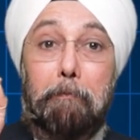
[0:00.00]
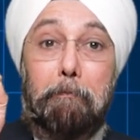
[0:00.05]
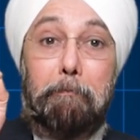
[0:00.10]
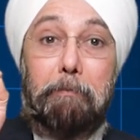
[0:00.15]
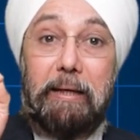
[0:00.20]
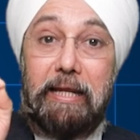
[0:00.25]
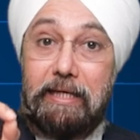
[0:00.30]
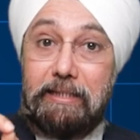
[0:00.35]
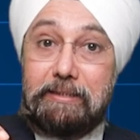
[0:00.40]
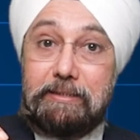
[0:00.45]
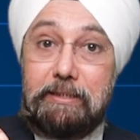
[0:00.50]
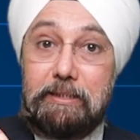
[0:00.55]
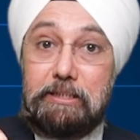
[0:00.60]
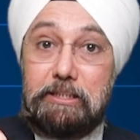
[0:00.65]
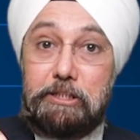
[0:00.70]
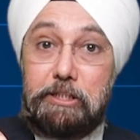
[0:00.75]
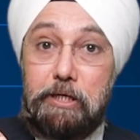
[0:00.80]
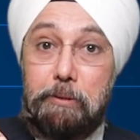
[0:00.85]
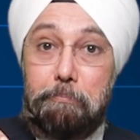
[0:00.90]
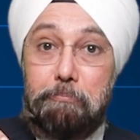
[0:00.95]
Place the
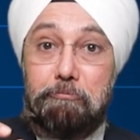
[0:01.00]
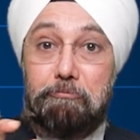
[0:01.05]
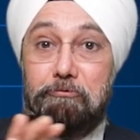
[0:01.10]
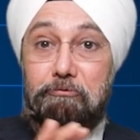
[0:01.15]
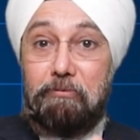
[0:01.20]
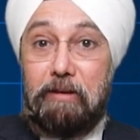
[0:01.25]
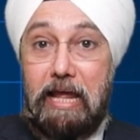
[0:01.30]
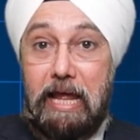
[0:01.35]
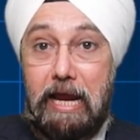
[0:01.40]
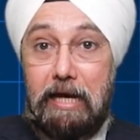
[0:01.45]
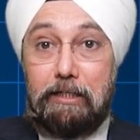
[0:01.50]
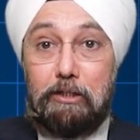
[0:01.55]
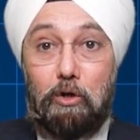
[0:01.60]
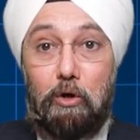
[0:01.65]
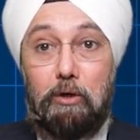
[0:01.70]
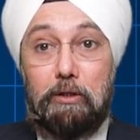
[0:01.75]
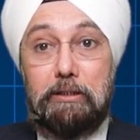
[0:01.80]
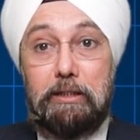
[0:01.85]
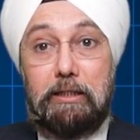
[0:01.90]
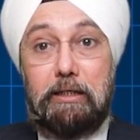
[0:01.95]
strip flat
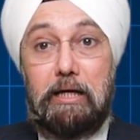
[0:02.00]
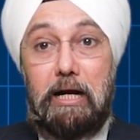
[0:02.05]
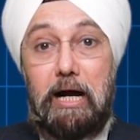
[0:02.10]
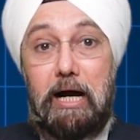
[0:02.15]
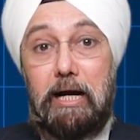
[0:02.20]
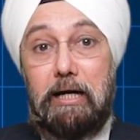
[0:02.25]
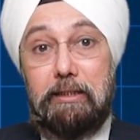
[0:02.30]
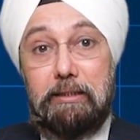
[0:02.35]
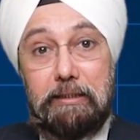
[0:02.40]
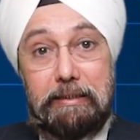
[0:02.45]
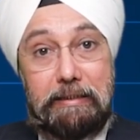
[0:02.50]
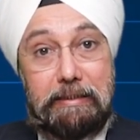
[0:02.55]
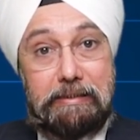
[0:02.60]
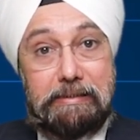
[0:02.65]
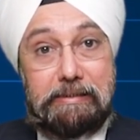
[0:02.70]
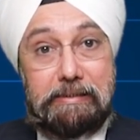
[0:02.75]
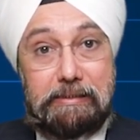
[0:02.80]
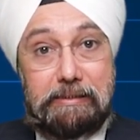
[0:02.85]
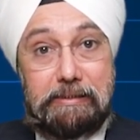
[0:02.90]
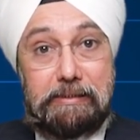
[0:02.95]
on the card
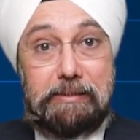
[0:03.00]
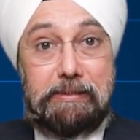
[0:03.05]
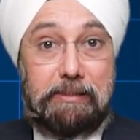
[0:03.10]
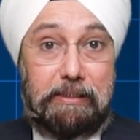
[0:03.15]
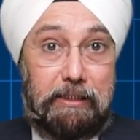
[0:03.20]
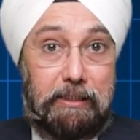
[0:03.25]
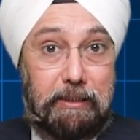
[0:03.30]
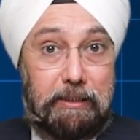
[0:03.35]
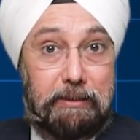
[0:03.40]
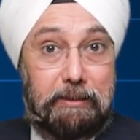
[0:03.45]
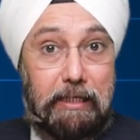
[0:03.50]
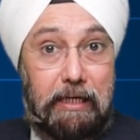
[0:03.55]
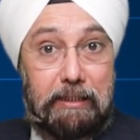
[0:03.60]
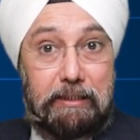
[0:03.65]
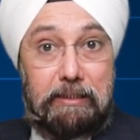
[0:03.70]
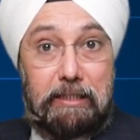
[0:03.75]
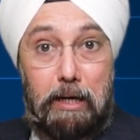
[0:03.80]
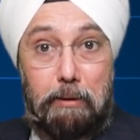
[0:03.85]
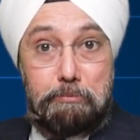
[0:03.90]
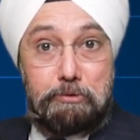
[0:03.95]
insert
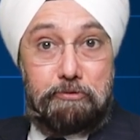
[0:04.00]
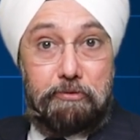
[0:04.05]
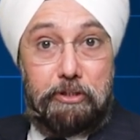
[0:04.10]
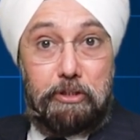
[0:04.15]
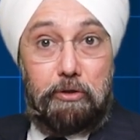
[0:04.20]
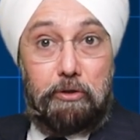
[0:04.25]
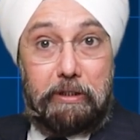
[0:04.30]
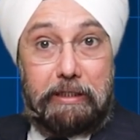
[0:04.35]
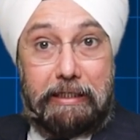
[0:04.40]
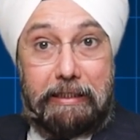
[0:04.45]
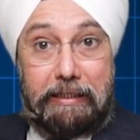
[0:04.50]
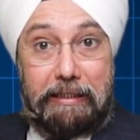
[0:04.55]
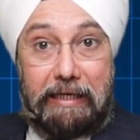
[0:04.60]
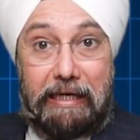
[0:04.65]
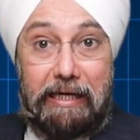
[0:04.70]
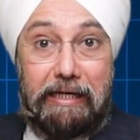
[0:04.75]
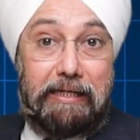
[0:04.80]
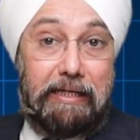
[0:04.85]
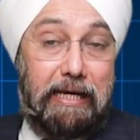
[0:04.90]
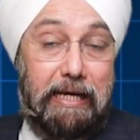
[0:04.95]
that comes with your
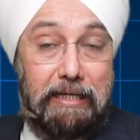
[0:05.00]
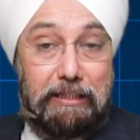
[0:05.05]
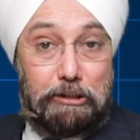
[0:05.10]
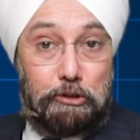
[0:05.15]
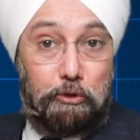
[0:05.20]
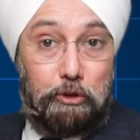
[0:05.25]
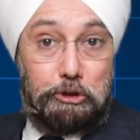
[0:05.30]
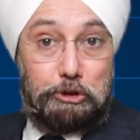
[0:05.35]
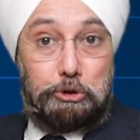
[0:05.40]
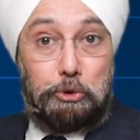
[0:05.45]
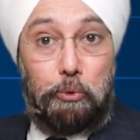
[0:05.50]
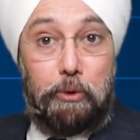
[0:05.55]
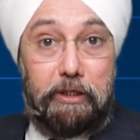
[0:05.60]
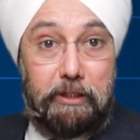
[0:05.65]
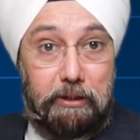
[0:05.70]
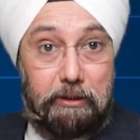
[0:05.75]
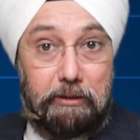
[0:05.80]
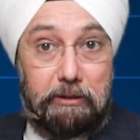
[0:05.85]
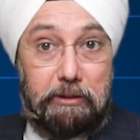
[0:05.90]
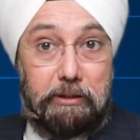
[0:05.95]
kit as you are
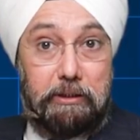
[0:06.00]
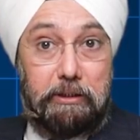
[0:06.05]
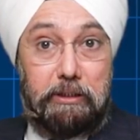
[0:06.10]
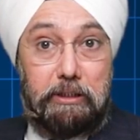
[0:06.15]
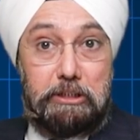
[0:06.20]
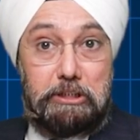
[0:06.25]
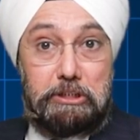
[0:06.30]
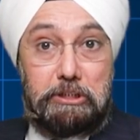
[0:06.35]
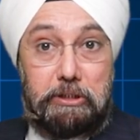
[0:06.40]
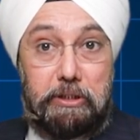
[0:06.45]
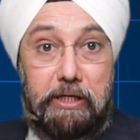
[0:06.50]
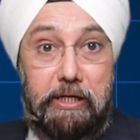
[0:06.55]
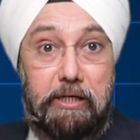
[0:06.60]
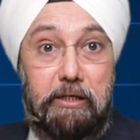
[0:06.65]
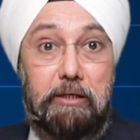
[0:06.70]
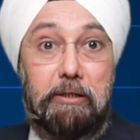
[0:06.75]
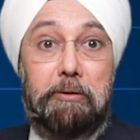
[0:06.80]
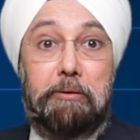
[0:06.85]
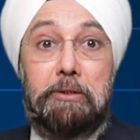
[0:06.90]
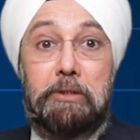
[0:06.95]
showing in the
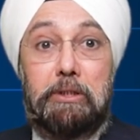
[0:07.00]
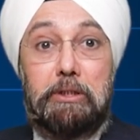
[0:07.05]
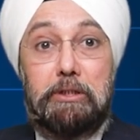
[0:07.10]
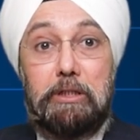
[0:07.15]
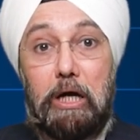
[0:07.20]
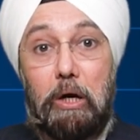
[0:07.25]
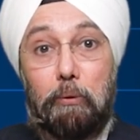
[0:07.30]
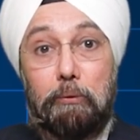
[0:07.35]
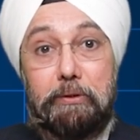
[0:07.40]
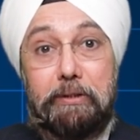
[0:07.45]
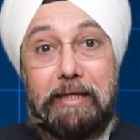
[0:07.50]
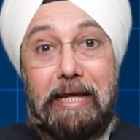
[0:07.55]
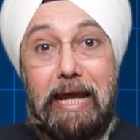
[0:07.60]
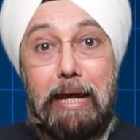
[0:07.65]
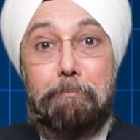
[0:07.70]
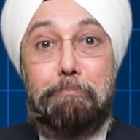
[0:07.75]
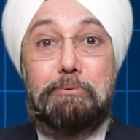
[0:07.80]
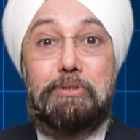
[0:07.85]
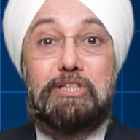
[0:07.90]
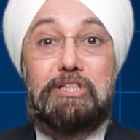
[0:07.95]
screen. Now
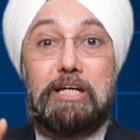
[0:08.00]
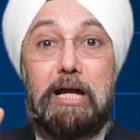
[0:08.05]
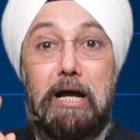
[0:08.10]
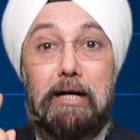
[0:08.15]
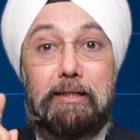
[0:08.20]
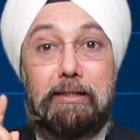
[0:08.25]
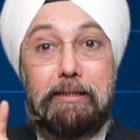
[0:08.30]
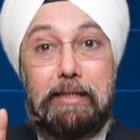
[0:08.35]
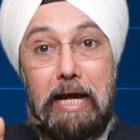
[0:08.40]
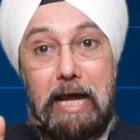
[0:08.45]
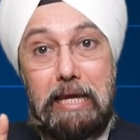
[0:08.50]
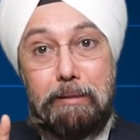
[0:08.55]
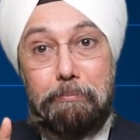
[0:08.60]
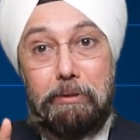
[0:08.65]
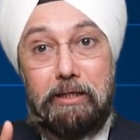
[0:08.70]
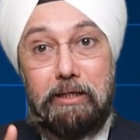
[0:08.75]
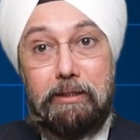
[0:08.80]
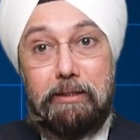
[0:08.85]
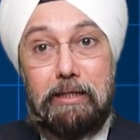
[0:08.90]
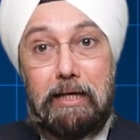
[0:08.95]
tap Start
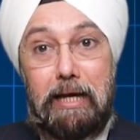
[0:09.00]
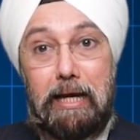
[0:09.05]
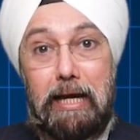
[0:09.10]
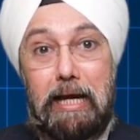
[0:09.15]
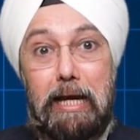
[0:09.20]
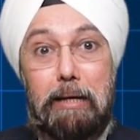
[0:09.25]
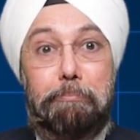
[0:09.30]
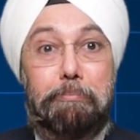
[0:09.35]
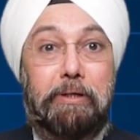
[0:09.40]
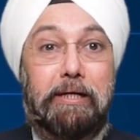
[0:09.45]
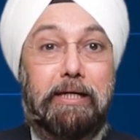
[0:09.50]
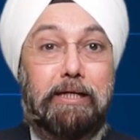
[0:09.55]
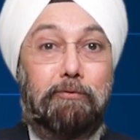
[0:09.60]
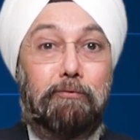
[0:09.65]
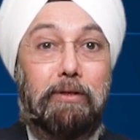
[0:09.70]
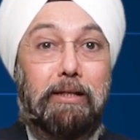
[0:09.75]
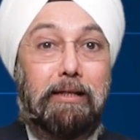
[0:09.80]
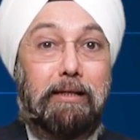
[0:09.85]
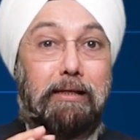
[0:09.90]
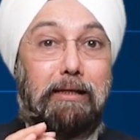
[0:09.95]
Timer in the app. It
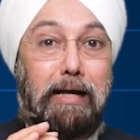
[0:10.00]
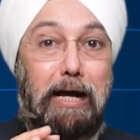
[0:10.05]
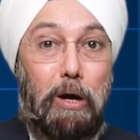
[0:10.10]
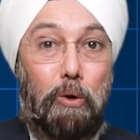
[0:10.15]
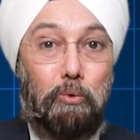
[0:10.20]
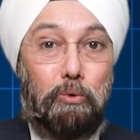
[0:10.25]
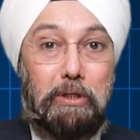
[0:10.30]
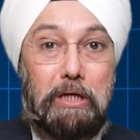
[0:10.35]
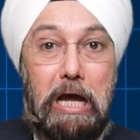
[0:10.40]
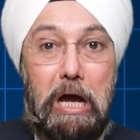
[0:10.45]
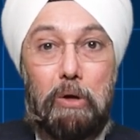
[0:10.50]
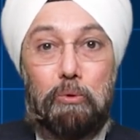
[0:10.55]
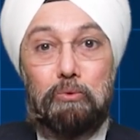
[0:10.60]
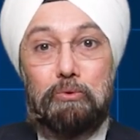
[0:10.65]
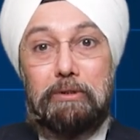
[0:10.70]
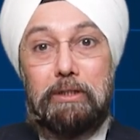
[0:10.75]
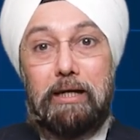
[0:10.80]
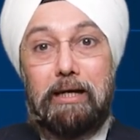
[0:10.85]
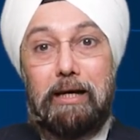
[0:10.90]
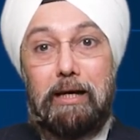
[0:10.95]
will count
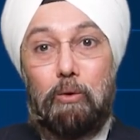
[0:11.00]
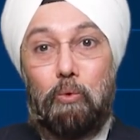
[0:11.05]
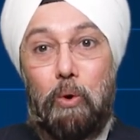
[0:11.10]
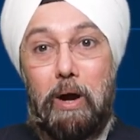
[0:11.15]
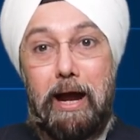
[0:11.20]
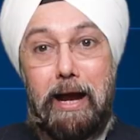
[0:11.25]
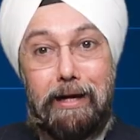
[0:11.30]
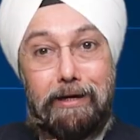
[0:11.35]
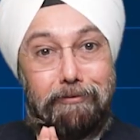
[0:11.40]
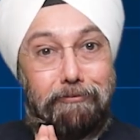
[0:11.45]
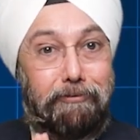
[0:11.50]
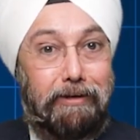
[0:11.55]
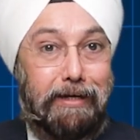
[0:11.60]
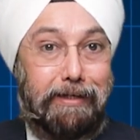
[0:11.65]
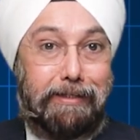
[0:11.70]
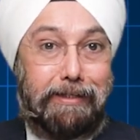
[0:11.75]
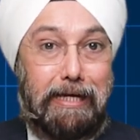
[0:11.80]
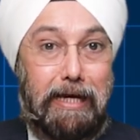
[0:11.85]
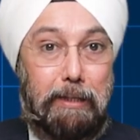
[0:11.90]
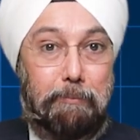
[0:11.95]
down the required
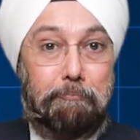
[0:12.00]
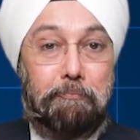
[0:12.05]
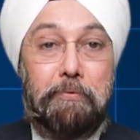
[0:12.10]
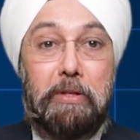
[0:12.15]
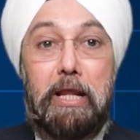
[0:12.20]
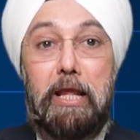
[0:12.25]
wait time.